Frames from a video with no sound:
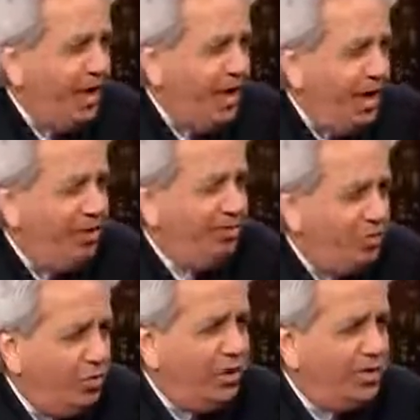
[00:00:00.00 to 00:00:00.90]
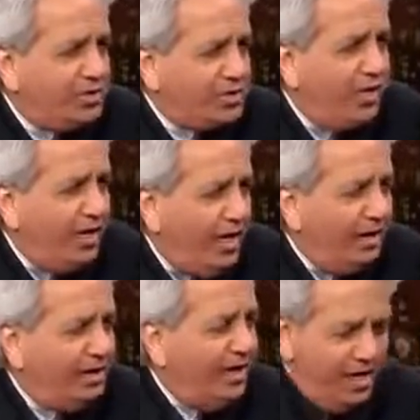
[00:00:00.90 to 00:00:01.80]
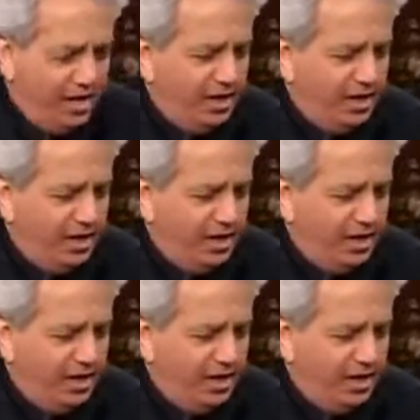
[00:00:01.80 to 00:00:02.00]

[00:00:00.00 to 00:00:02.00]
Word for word: How do we stay healthy?